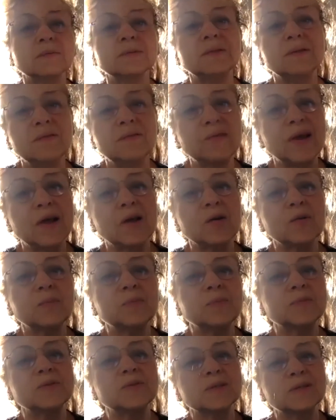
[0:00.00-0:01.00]

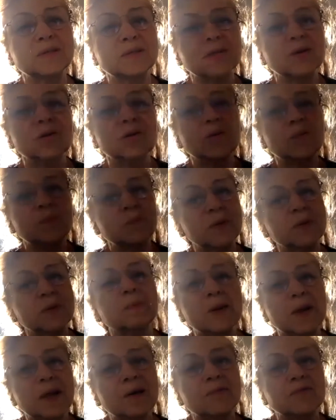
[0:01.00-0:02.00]
developed, so
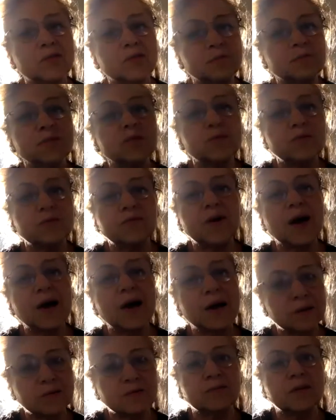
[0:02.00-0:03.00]
people have to move
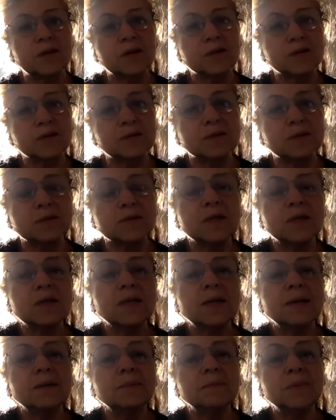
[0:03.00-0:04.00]
out of London.
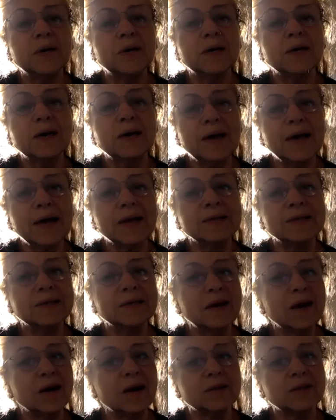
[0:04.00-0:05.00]
But Hatton
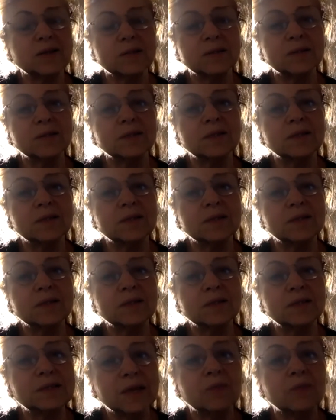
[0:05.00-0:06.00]
Garden
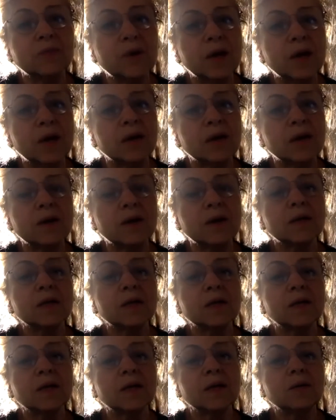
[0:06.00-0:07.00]
is still where
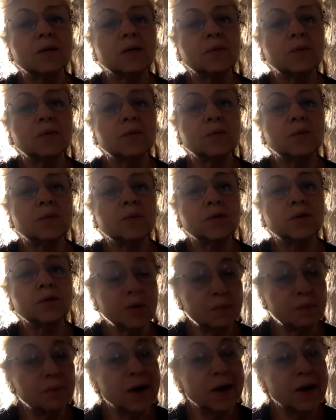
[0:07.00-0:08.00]

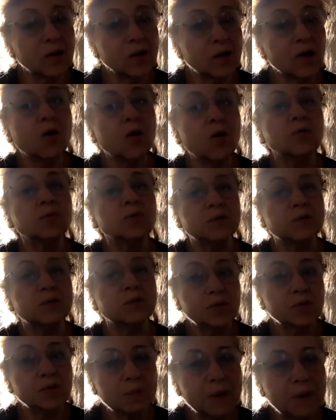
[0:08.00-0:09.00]
you can buy gold
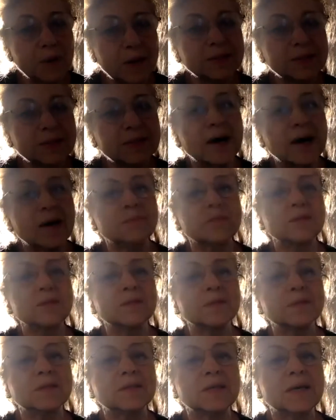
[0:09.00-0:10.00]
and you can buy
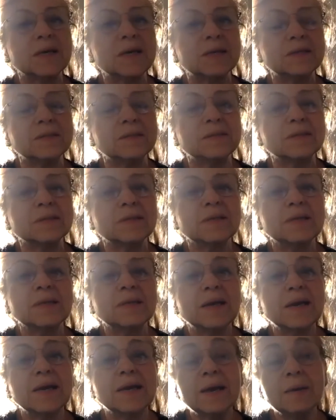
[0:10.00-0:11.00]
diamonds, and
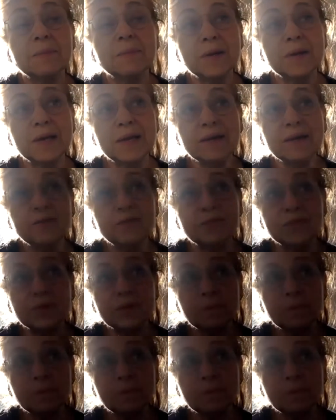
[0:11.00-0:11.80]
and I believe the